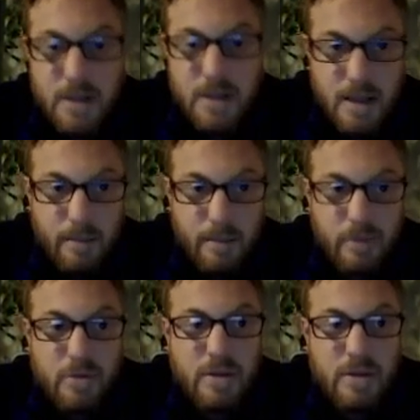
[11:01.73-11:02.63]
example
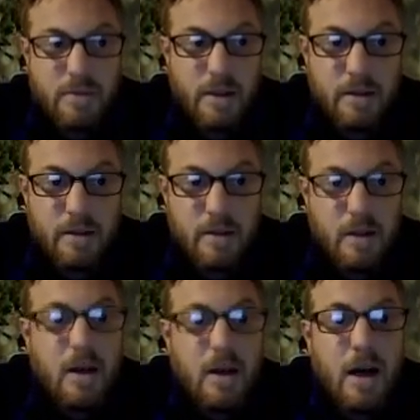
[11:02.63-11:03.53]
to explain
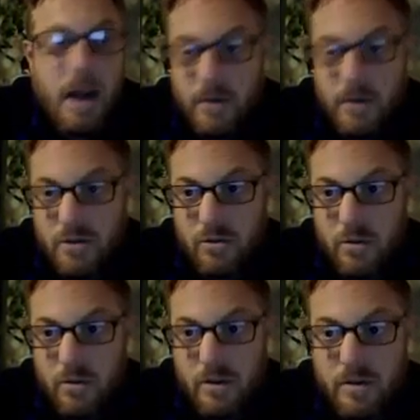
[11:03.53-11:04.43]
how it's all
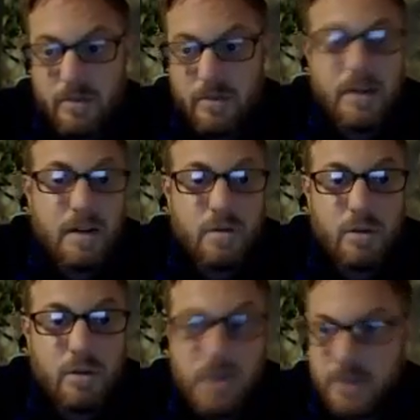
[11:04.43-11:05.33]
worked. But thanks for
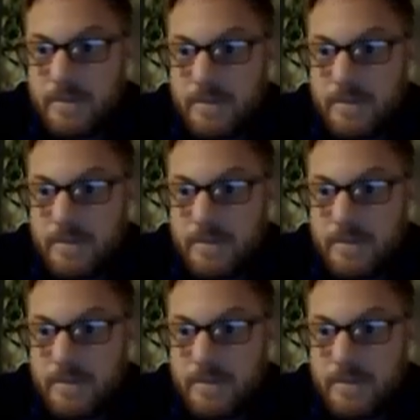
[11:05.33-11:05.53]
watching.